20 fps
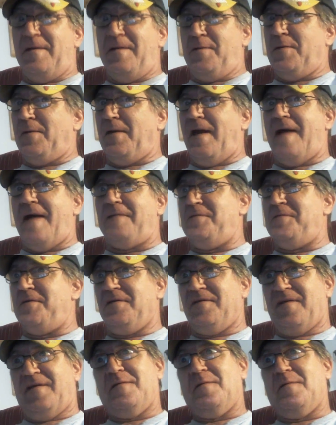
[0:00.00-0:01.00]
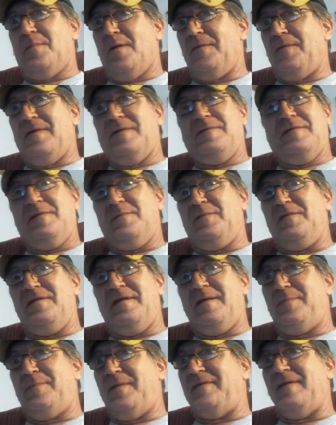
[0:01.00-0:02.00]
You're going to have to, because I know both of you, when you
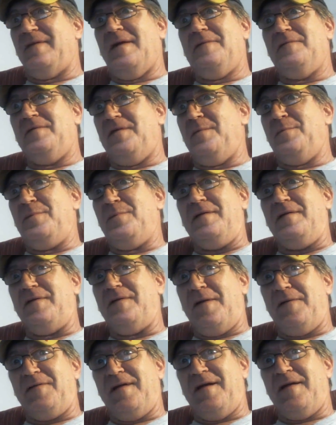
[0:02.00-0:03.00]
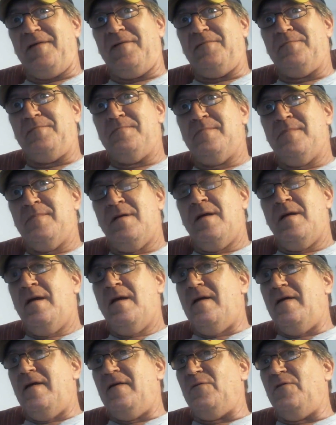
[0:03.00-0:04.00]
get pissed off, you get pissed off, guys.
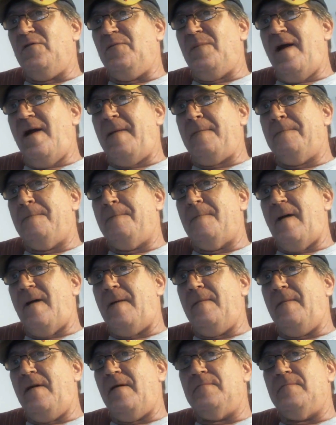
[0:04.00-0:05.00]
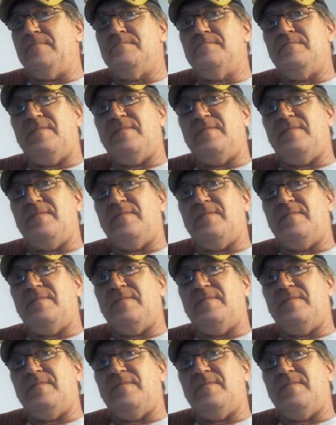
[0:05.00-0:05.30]
It's Wolfpack. I'm out.